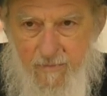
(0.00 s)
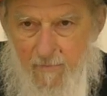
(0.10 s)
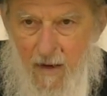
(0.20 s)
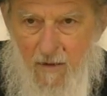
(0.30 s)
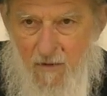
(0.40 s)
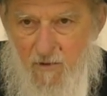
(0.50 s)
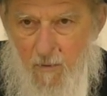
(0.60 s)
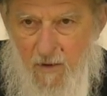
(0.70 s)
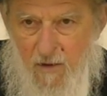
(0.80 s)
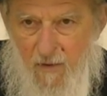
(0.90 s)
parallel to
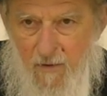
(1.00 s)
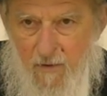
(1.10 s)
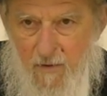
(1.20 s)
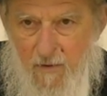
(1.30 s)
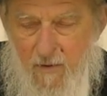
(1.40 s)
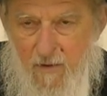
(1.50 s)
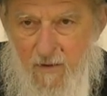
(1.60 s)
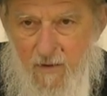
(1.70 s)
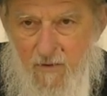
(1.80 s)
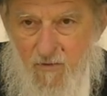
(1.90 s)
one another.
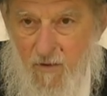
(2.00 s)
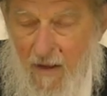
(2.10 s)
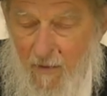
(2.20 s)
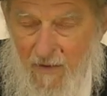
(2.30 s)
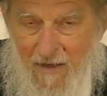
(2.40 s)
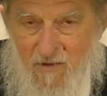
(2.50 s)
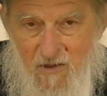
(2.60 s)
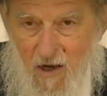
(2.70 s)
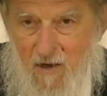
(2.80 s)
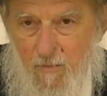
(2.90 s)
So that, that's the
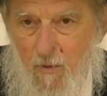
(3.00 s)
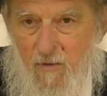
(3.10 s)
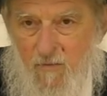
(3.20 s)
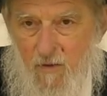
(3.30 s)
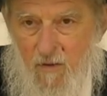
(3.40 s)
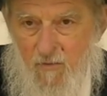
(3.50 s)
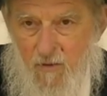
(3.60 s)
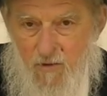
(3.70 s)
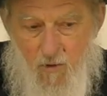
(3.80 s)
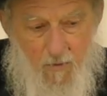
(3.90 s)
starting point for,
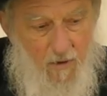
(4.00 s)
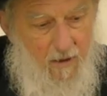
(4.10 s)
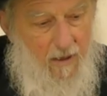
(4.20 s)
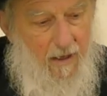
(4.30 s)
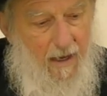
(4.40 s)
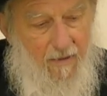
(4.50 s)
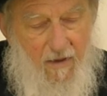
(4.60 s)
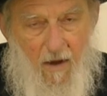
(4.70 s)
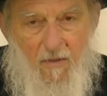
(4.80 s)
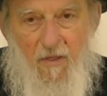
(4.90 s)
for Tuma. And
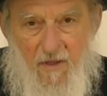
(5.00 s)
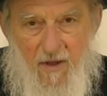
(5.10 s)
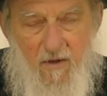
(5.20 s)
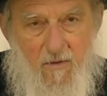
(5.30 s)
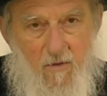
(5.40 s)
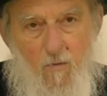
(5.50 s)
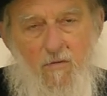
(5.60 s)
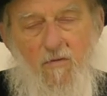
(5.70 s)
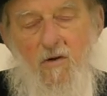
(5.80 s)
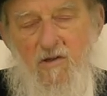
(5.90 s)
the other thing, which
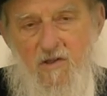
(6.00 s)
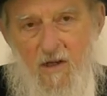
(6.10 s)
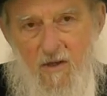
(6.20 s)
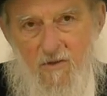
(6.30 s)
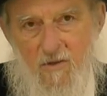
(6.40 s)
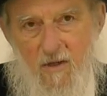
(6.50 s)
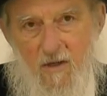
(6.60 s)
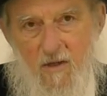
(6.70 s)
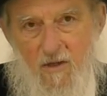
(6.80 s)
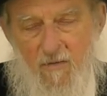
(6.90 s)
Hirsch says,
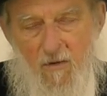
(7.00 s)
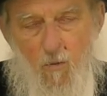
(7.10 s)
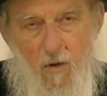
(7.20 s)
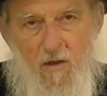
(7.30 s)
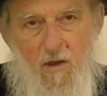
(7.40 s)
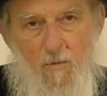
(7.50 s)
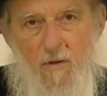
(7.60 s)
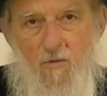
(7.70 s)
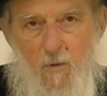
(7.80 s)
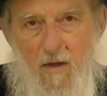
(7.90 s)
he'll work a little
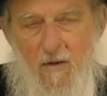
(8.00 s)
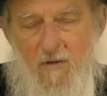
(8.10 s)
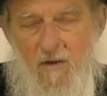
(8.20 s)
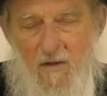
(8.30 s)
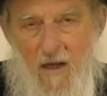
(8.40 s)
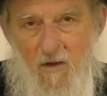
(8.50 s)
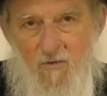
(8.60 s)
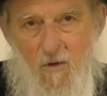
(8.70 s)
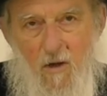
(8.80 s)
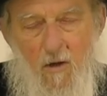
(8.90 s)
bit to work out the
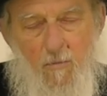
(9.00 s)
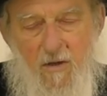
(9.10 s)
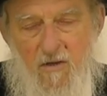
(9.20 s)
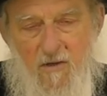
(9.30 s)
details, but he